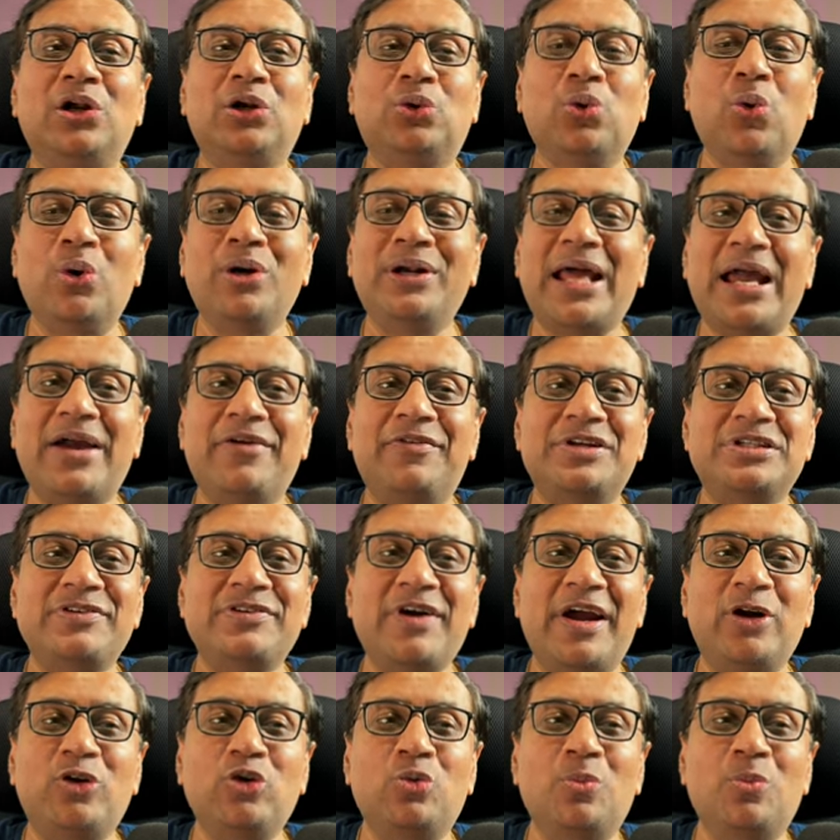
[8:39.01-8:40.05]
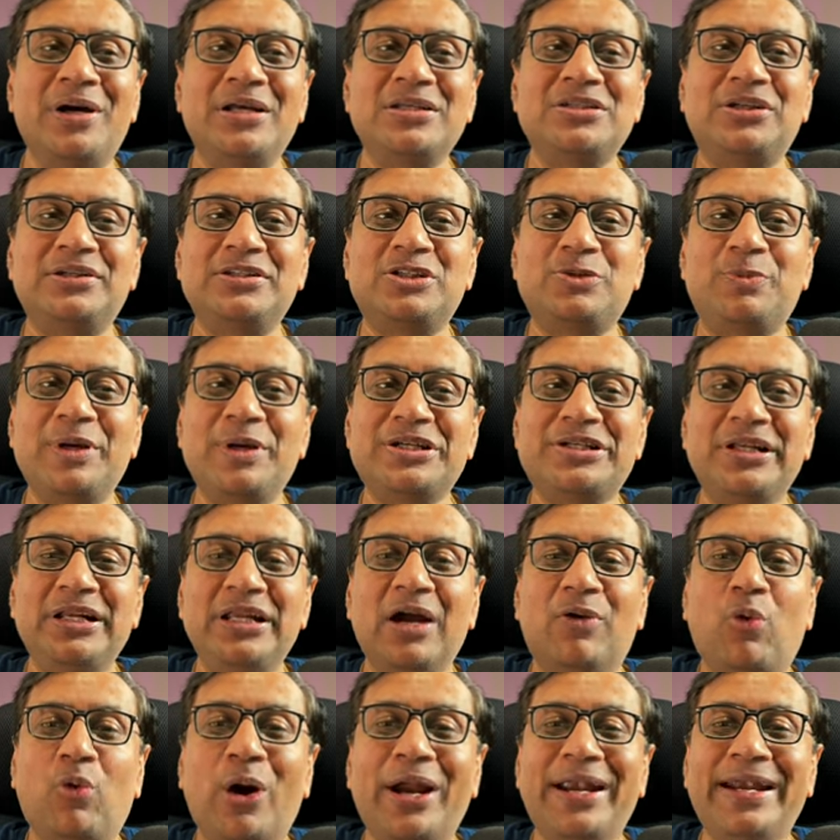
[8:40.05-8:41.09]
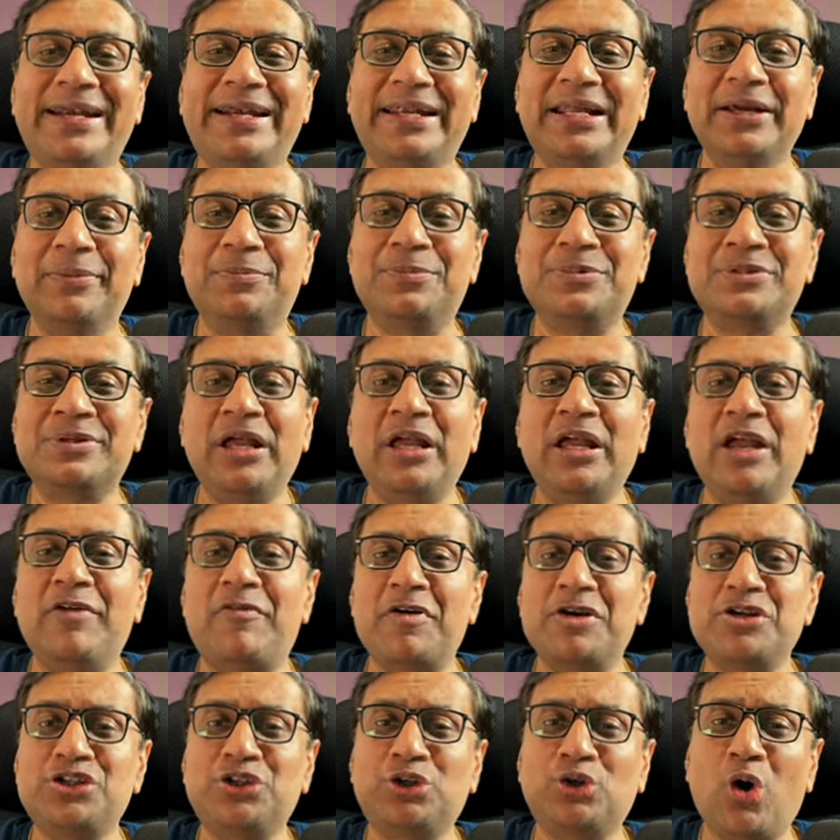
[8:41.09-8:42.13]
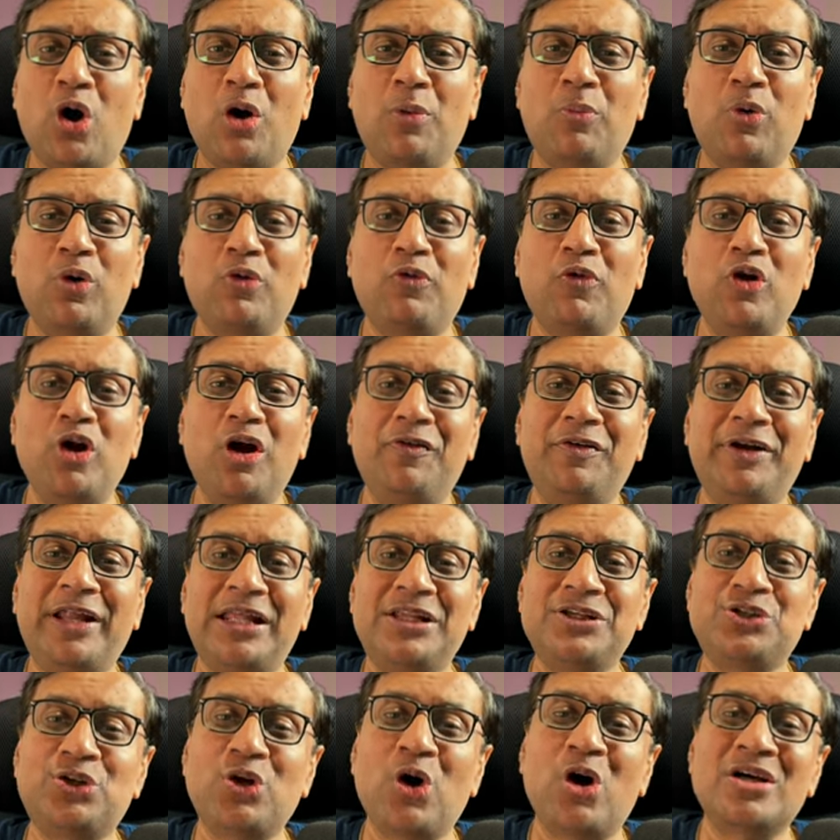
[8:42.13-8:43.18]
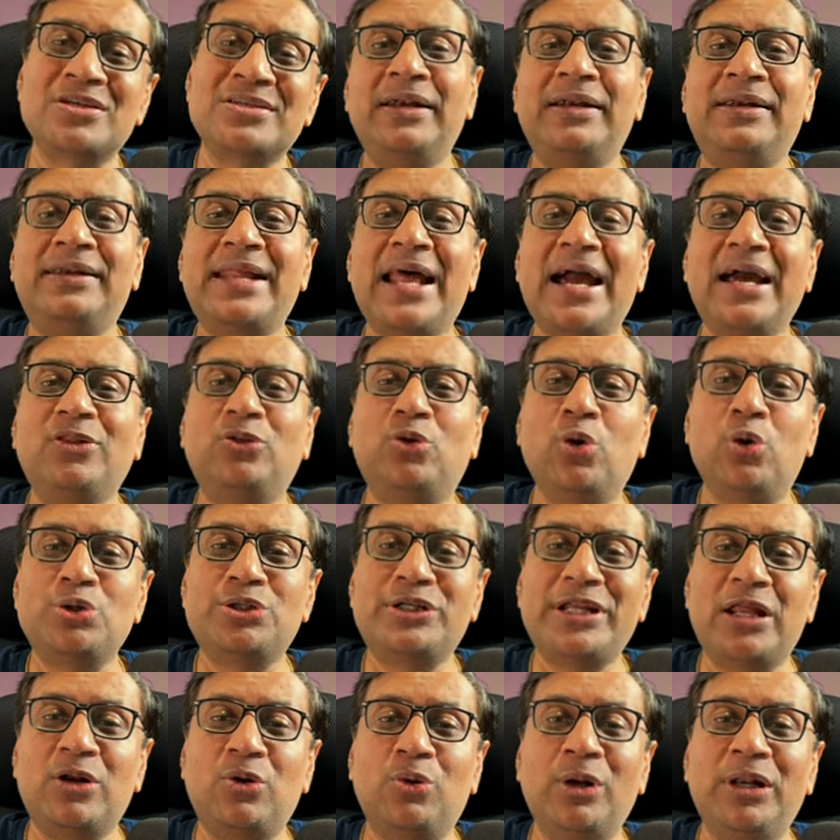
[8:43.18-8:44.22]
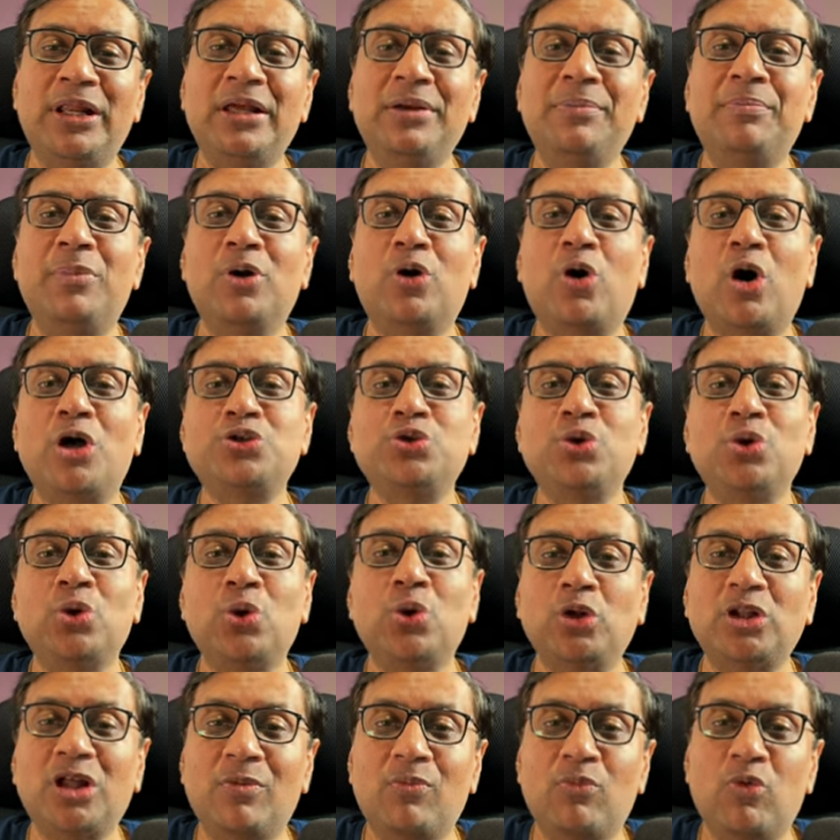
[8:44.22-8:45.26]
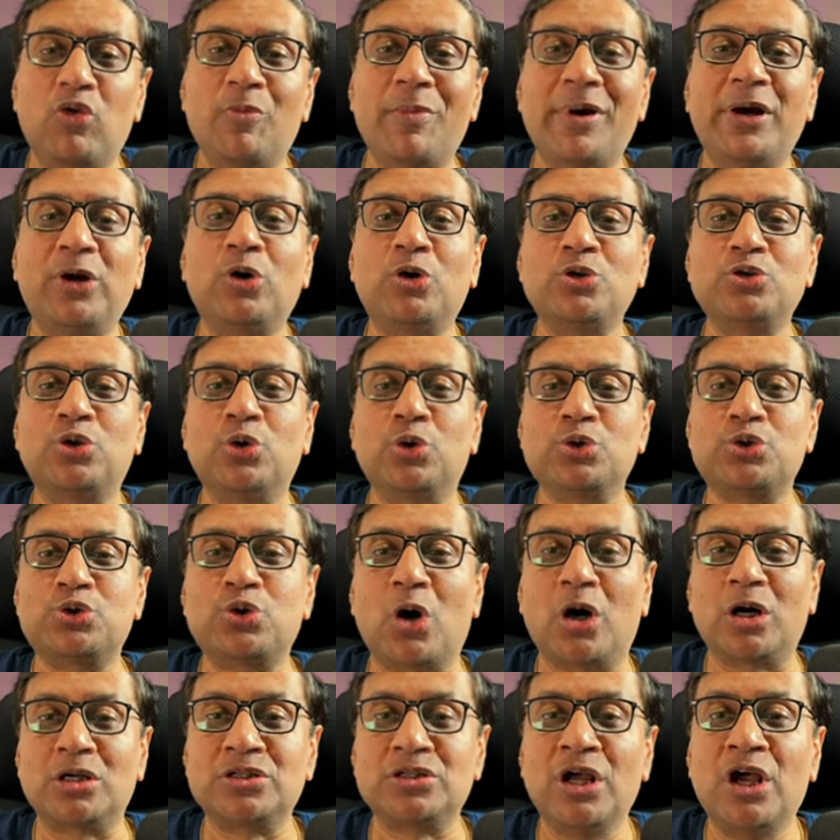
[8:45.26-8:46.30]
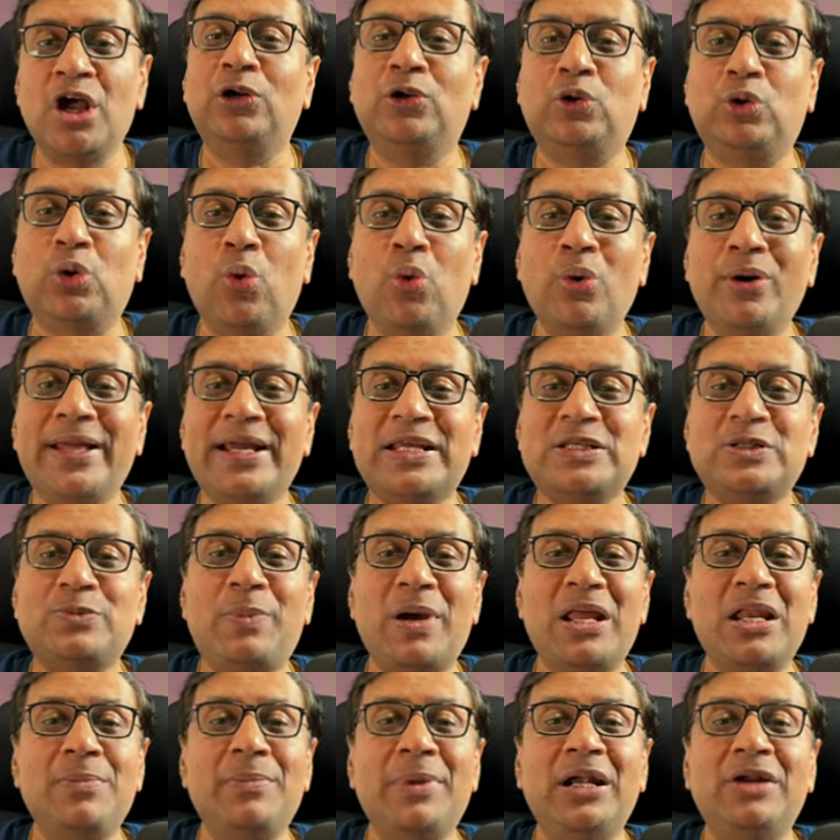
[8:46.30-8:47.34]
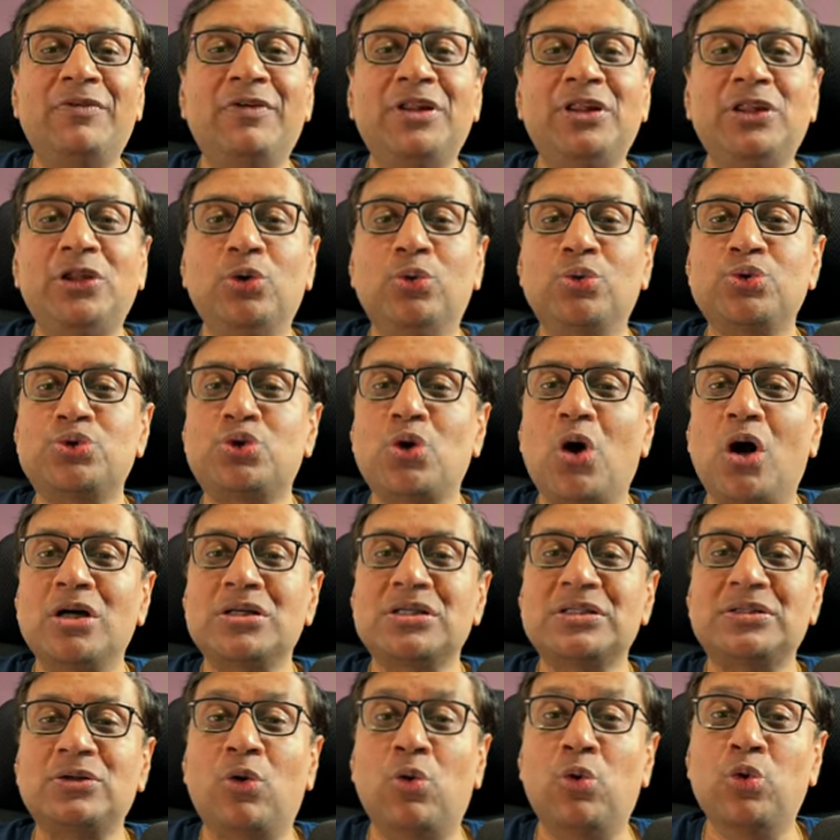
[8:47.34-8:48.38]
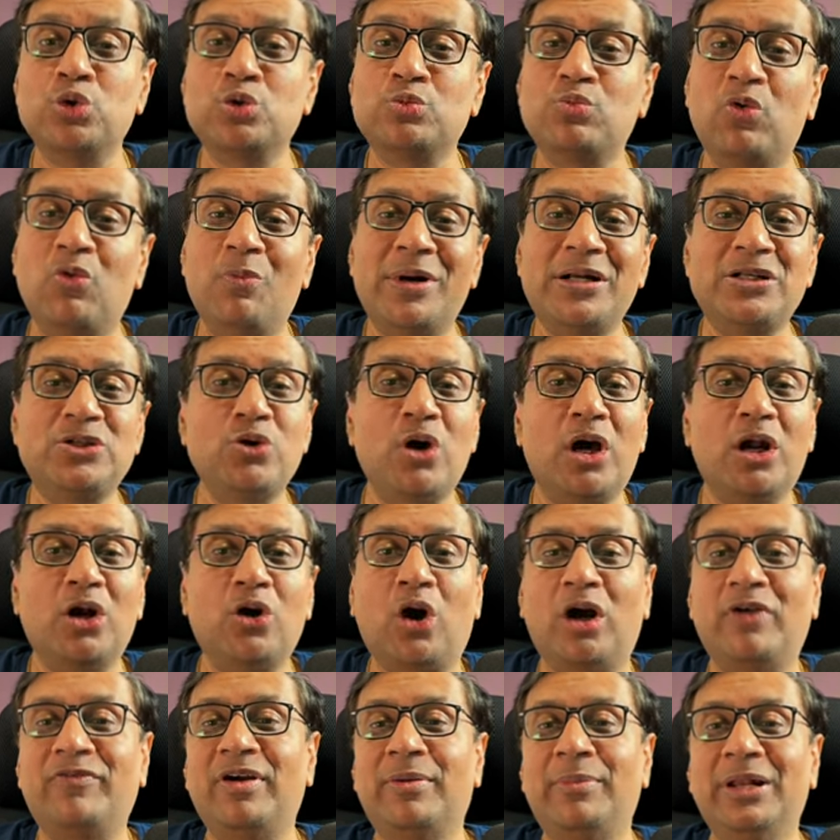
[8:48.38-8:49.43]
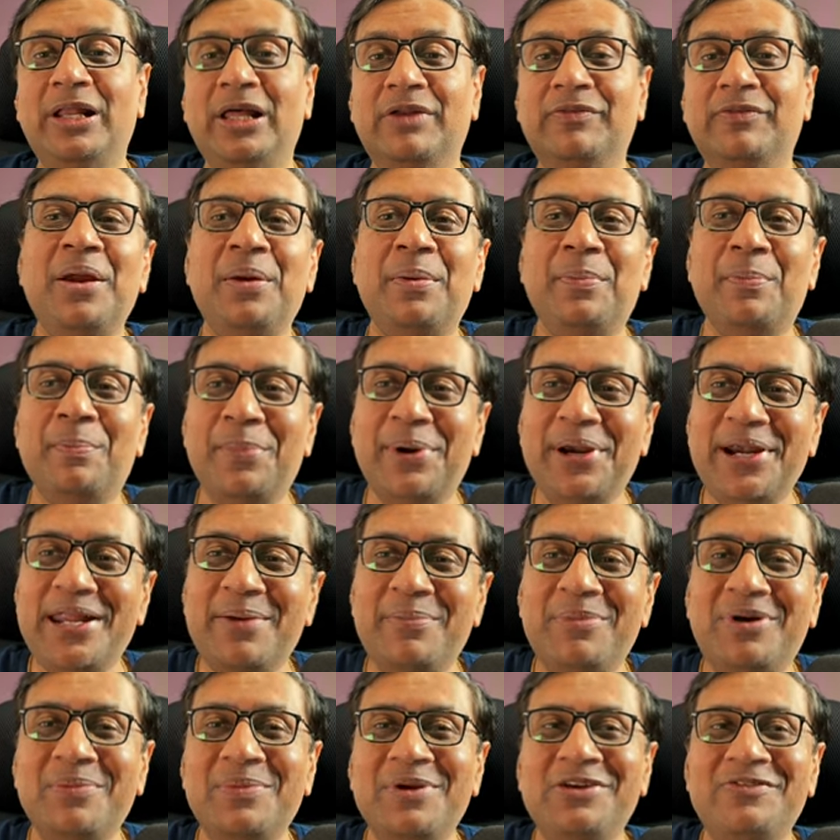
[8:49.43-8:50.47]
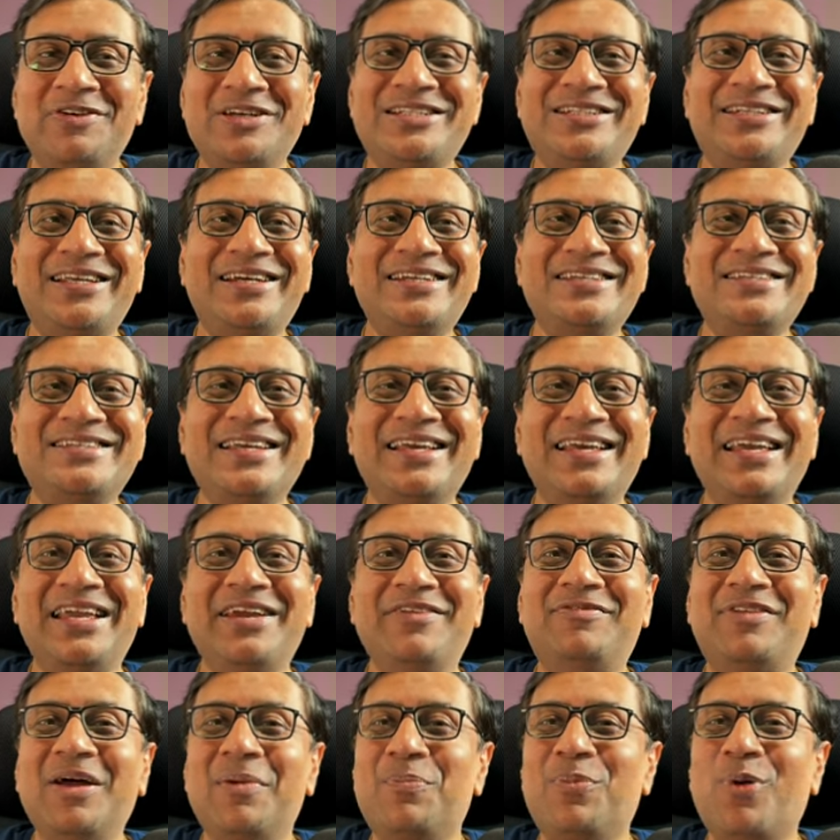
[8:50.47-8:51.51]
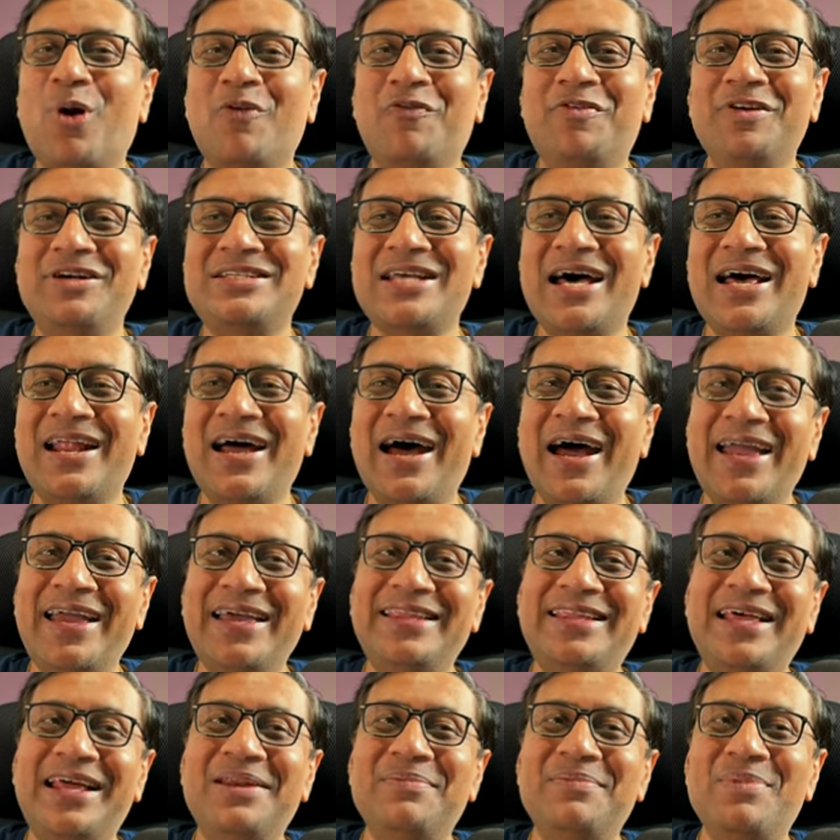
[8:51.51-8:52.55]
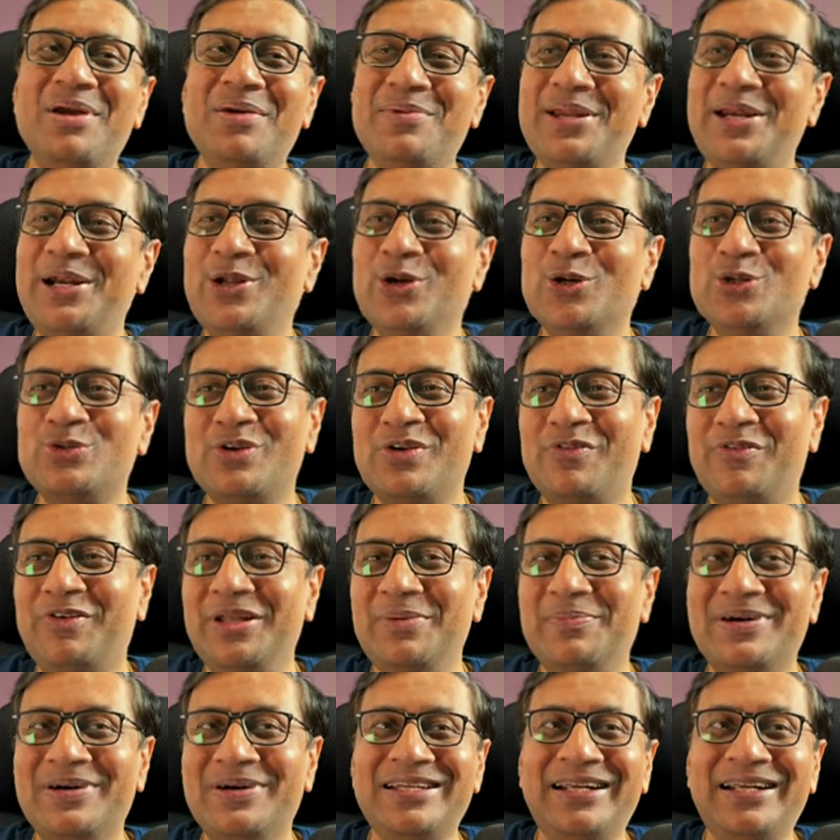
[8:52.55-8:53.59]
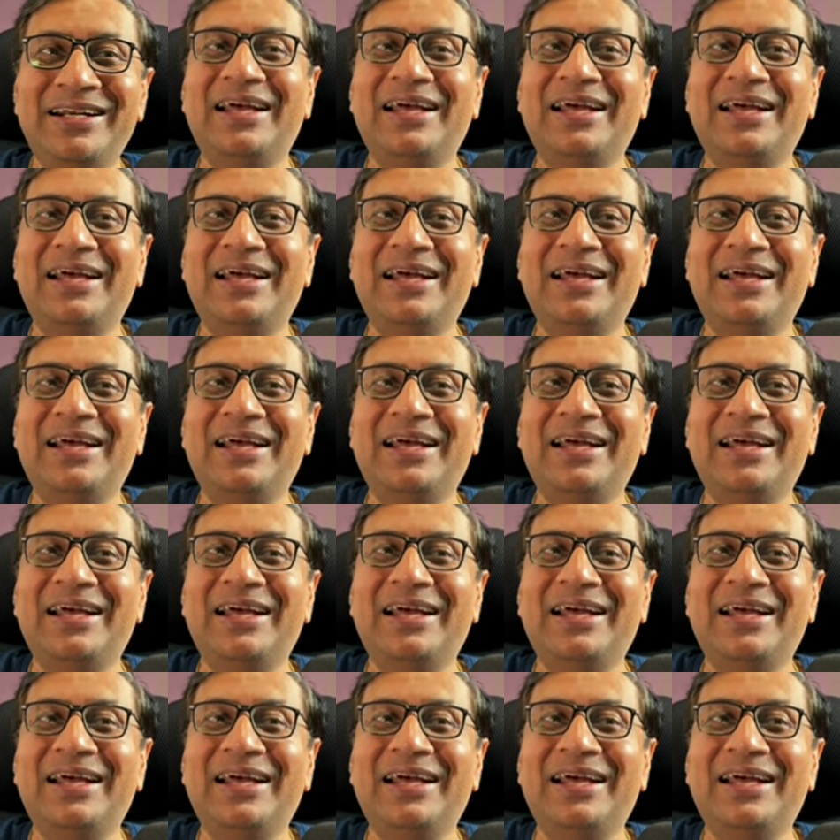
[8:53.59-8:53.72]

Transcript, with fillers: Don't diversify too much, especially avoid dips. If you have a stock portfolio of 10 stocks, track those 10 only because you know the movement of those stocks. Don't experiment with new stocks whose movements you are not familiar with. Medium term investors, if the profits are high, then maybe reduce 50%.